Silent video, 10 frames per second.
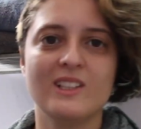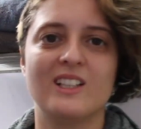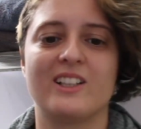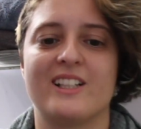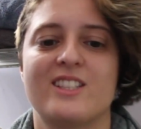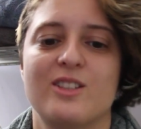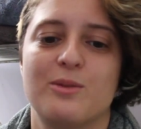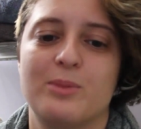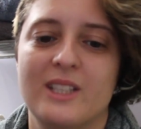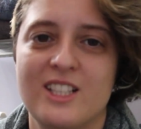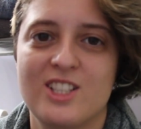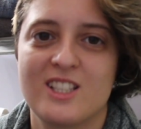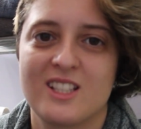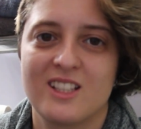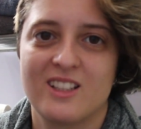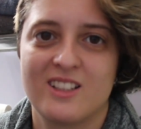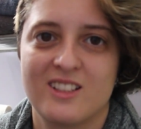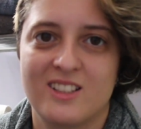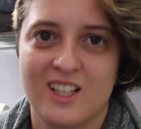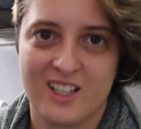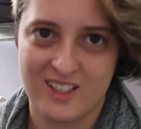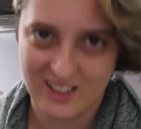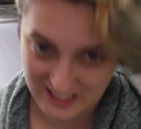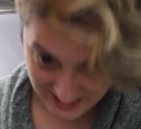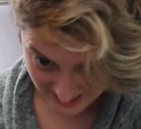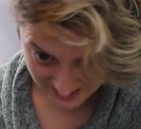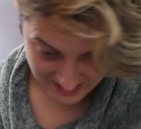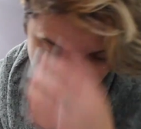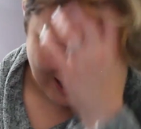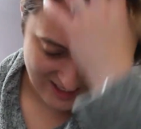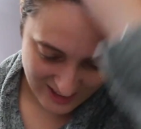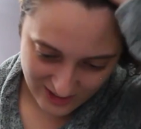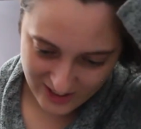Okay, so bleach is done, and it's a little